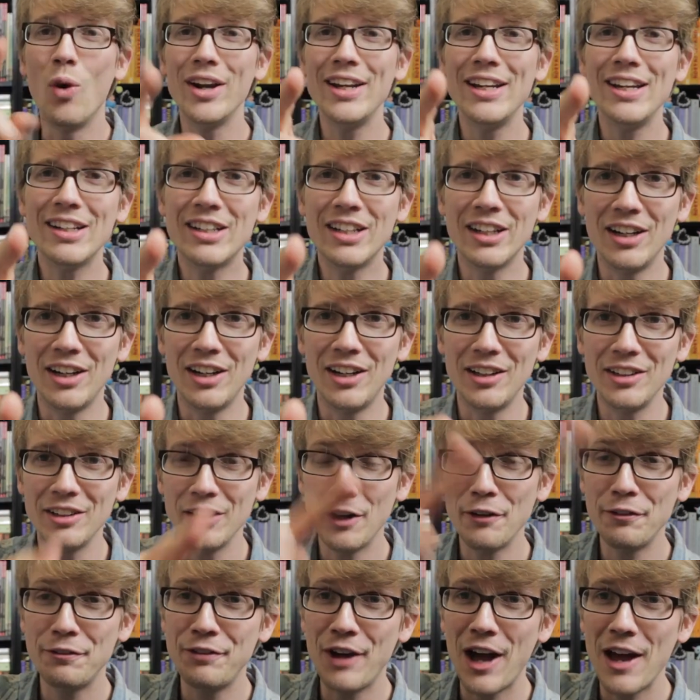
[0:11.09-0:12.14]
What do you
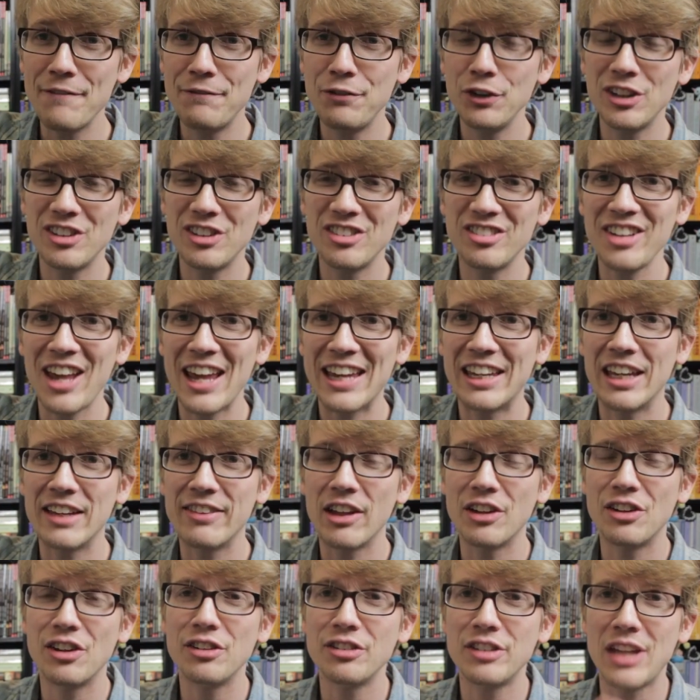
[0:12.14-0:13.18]
call a five foot psychic
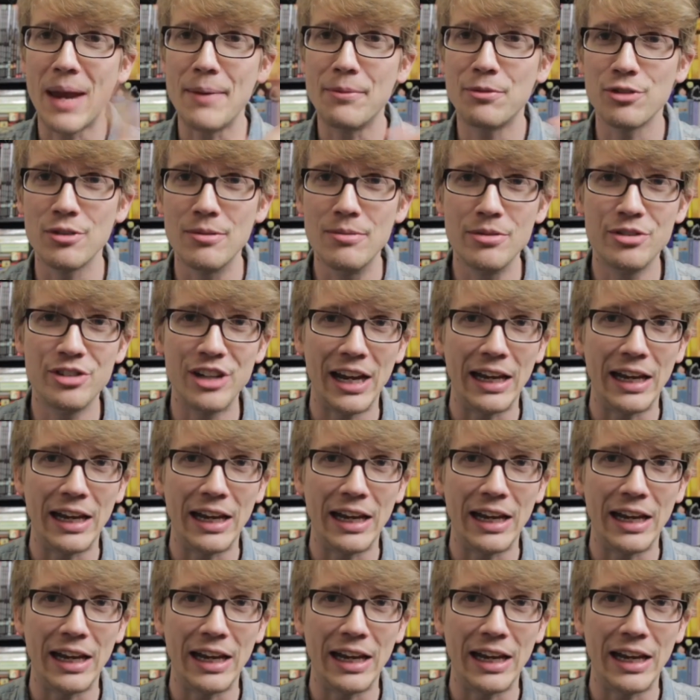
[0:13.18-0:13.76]
that's escaped from